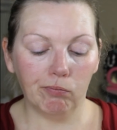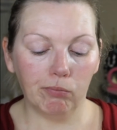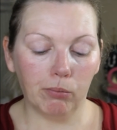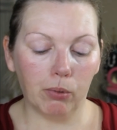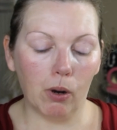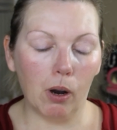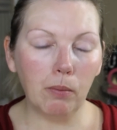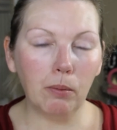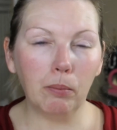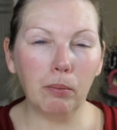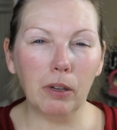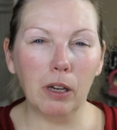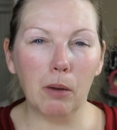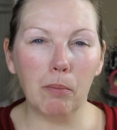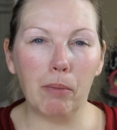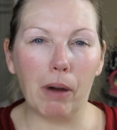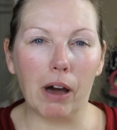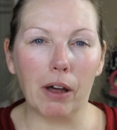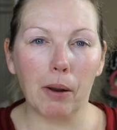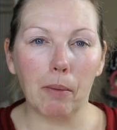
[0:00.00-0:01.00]
probably
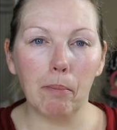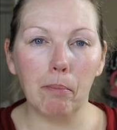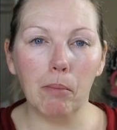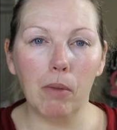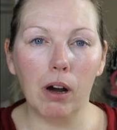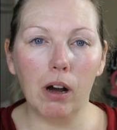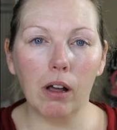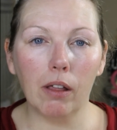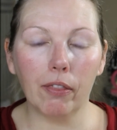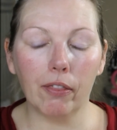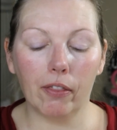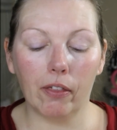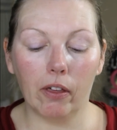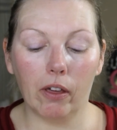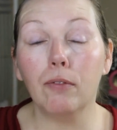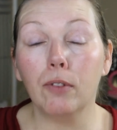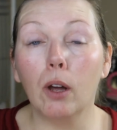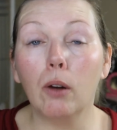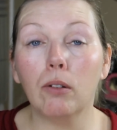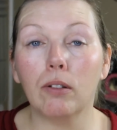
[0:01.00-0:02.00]
about a month.
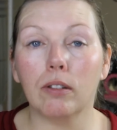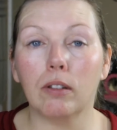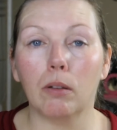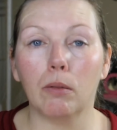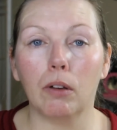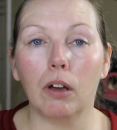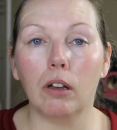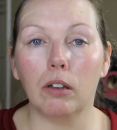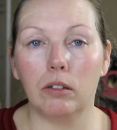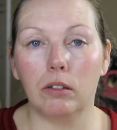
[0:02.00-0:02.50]
I've noticed a